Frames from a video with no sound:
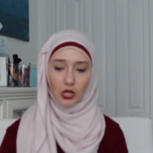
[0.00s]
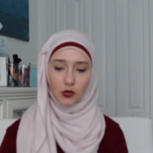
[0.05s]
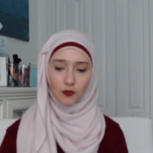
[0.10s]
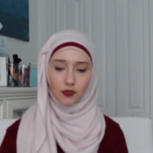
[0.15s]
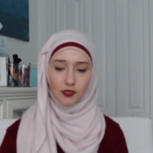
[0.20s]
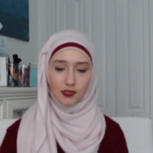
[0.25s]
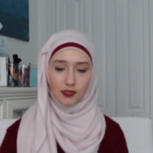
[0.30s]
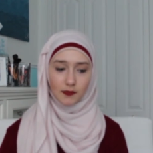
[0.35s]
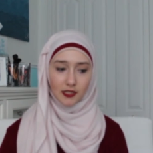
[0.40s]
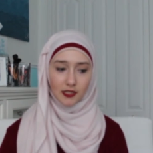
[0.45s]

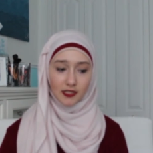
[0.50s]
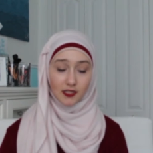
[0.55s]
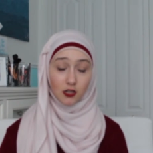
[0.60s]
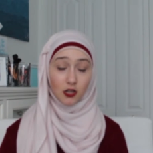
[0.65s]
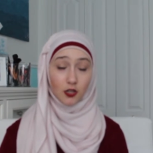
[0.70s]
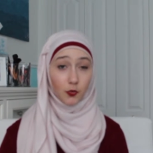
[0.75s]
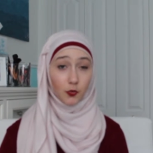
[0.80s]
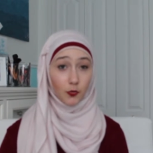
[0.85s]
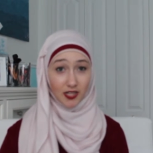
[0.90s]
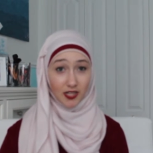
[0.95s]
It's a place
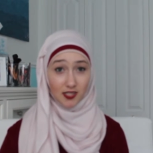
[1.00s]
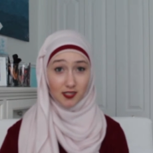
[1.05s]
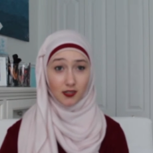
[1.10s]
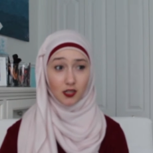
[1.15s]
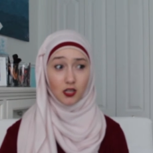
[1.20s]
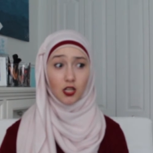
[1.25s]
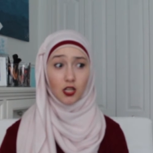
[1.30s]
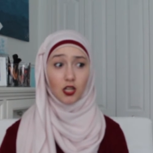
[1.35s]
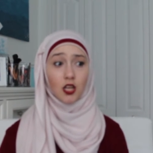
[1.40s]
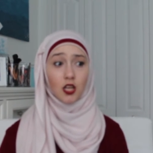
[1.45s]
called
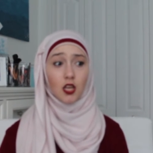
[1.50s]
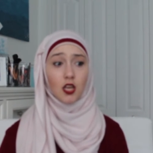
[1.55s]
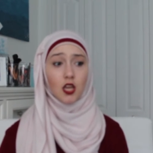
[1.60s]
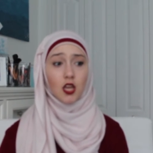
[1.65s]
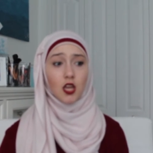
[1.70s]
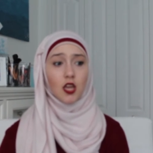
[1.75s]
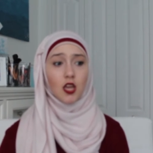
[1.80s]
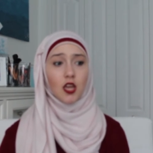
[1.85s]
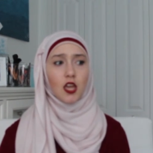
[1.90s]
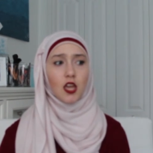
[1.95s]
Rexall.
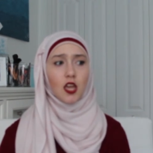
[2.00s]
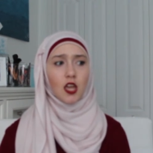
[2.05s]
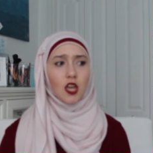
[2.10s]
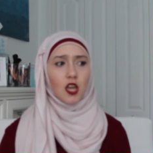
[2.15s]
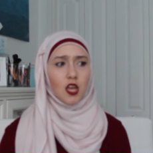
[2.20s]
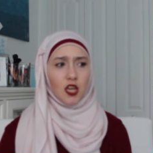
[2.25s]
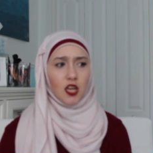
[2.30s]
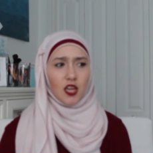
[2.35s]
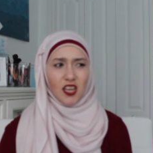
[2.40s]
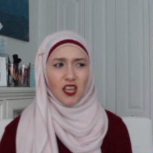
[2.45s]

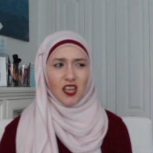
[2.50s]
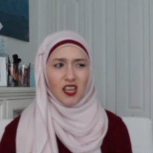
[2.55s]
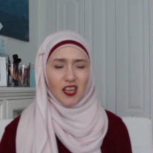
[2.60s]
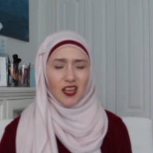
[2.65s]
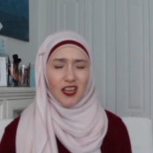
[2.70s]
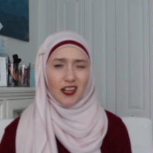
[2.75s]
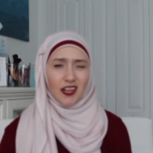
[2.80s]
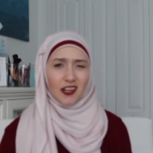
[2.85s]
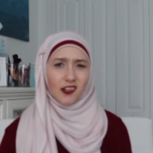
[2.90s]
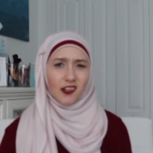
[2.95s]

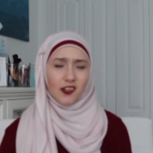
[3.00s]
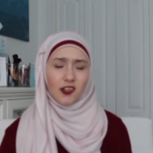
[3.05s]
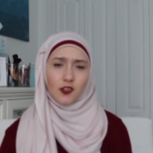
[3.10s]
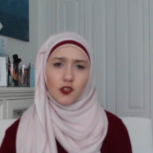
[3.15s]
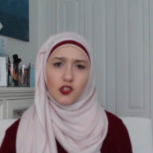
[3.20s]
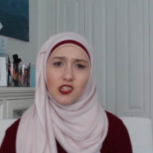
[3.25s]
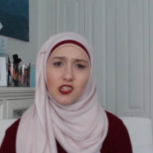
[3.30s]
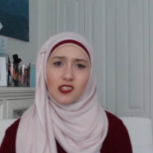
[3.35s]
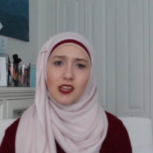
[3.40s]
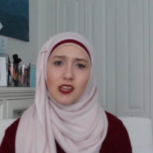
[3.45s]
And I don't know,
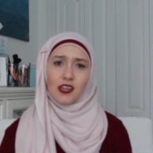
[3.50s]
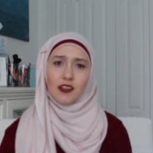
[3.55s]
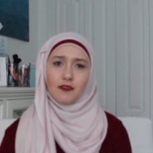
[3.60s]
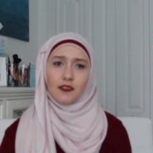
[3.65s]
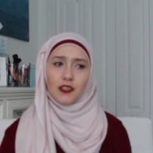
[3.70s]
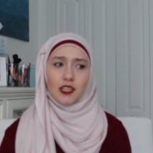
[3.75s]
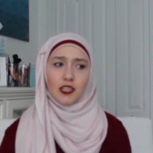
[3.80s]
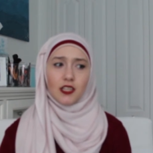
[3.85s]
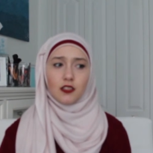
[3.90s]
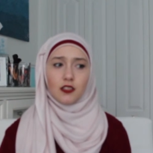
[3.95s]
just kind of
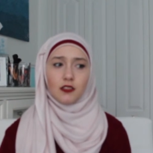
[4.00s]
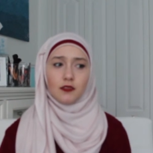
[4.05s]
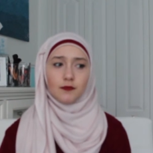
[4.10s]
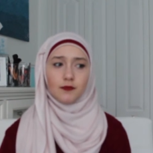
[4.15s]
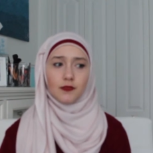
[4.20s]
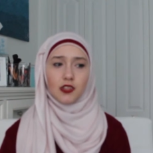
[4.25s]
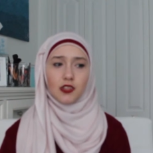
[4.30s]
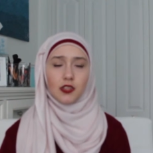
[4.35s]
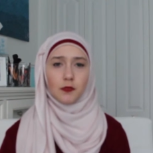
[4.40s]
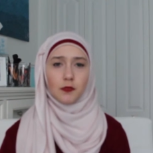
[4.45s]
like
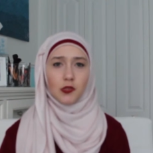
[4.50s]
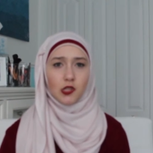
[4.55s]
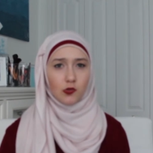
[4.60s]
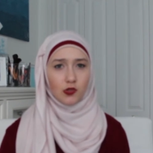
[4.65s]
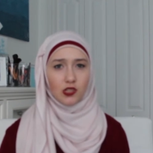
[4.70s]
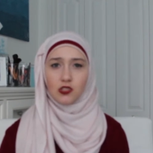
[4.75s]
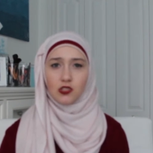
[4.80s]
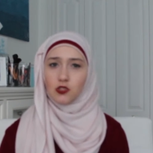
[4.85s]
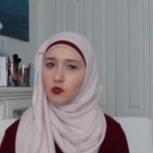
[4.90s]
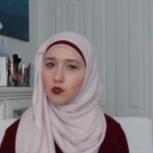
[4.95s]
the
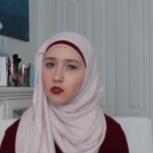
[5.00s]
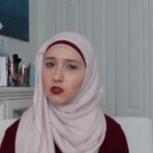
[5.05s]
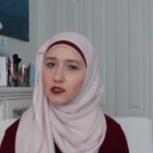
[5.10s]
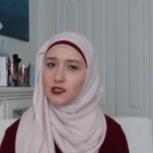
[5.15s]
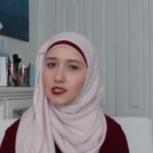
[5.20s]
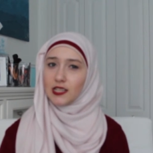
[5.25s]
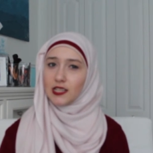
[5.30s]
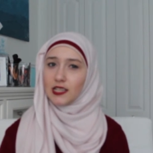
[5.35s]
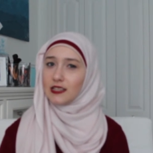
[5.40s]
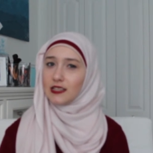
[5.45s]
beauty stores,
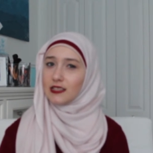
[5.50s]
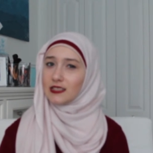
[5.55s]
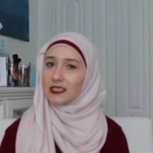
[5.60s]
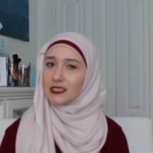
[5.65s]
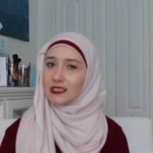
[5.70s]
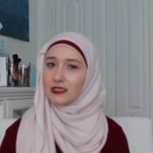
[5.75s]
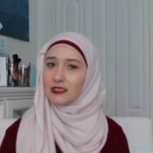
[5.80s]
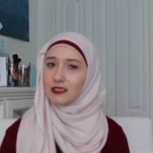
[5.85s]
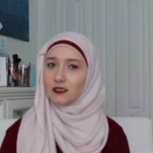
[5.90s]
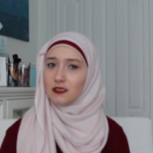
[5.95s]
I
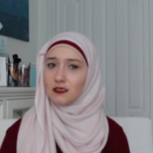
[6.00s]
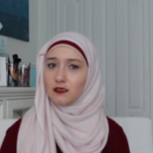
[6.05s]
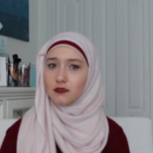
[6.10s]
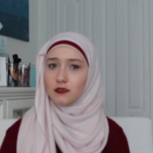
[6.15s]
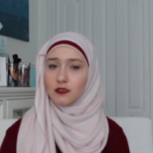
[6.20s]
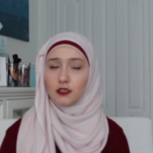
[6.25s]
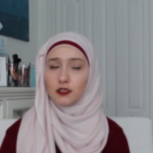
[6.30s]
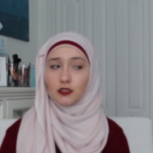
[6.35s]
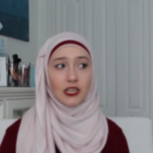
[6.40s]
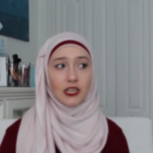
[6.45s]
guess.
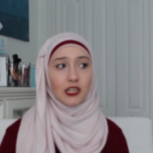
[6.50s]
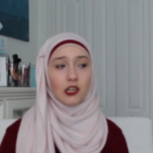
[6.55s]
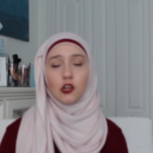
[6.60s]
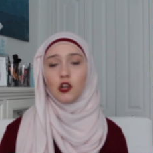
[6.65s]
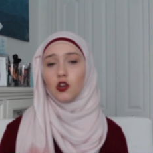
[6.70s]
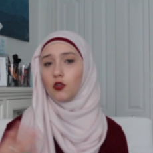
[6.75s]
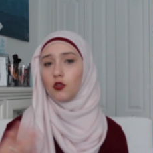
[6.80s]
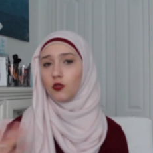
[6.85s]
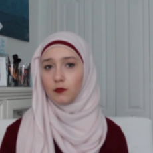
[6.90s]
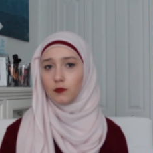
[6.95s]
The like
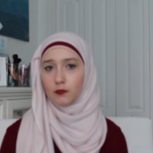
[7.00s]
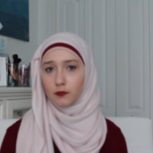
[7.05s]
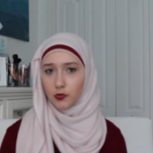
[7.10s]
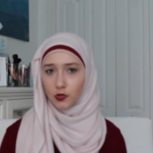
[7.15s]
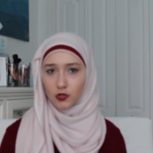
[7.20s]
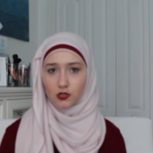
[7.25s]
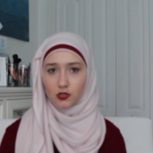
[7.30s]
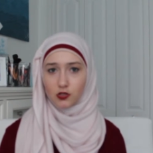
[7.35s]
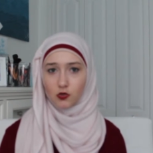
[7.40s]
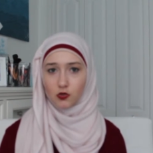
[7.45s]
known
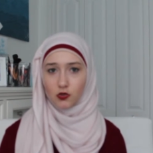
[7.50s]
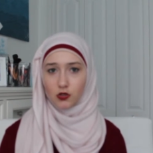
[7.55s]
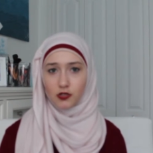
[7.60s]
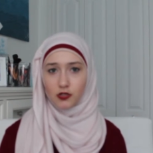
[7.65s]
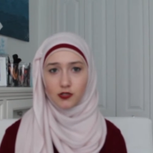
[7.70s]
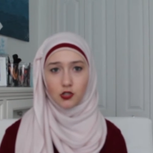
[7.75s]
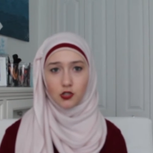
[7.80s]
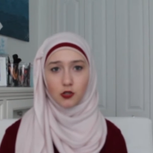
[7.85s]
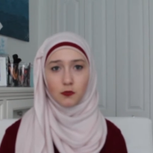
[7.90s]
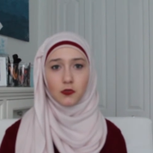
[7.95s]
beauty
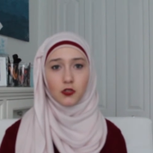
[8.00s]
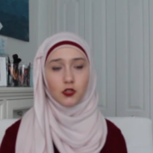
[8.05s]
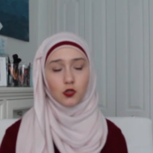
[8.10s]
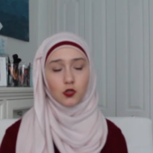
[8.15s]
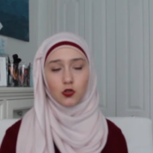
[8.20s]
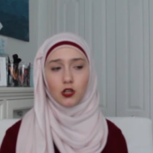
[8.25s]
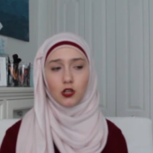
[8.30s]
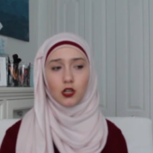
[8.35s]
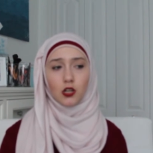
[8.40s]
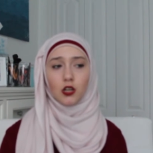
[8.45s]
stores,
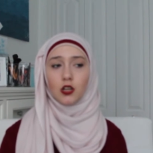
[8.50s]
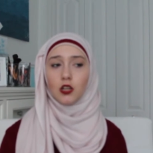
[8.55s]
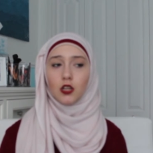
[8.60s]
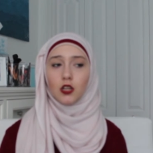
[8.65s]
Superstore,